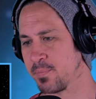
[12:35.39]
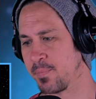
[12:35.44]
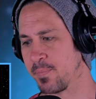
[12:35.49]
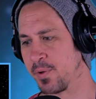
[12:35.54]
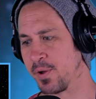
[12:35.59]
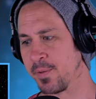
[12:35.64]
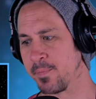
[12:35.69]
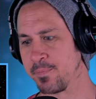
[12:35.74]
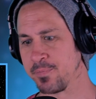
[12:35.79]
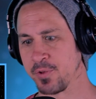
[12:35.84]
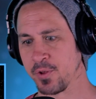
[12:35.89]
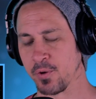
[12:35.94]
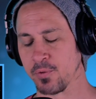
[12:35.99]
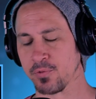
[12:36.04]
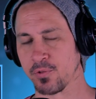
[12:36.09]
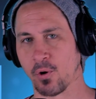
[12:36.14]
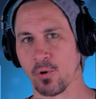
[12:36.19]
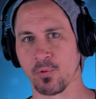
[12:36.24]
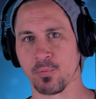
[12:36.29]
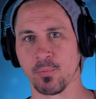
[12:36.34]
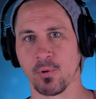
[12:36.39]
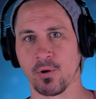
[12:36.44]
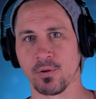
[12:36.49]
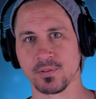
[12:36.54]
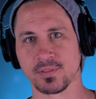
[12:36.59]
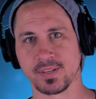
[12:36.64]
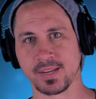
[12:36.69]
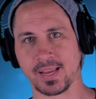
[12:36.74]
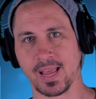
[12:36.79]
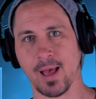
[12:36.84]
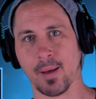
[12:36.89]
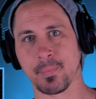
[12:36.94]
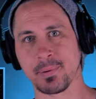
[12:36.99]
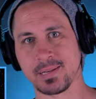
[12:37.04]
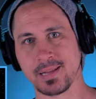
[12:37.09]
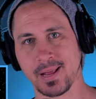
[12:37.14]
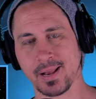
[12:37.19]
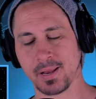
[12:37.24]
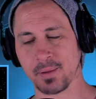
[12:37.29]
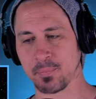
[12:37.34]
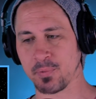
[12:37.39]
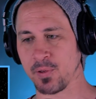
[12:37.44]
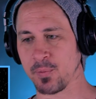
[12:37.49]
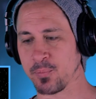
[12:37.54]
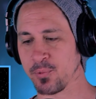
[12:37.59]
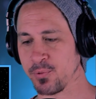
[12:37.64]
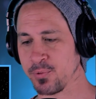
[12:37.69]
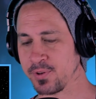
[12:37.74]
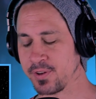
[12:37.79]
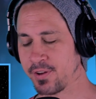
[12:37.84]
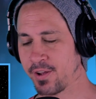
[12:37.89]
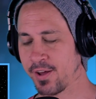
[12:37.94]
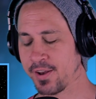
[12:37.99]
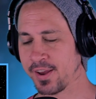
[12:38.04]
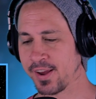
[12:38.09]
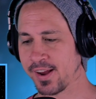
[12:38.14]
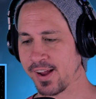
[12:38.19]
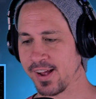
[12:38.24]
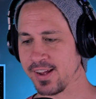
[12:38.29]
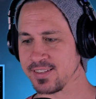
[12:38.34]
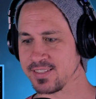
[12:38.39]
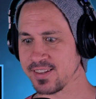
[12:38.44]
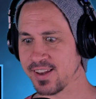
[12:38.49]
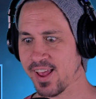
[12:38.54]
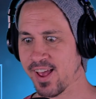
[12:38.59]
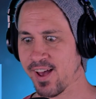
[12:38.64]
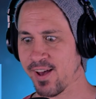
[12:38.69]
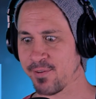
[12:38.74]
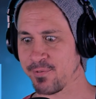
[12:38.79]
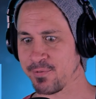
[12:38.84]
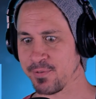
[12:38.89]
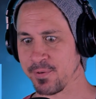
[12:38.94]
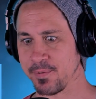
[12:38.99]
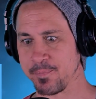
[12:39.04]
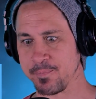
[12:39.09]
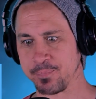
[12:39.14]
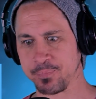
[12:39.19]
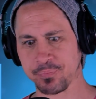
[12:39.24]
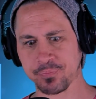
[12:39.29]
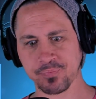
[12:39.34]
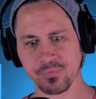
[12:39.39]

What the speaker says: But, you know, Darth Maul's decapitating people and cutting guys in half, and,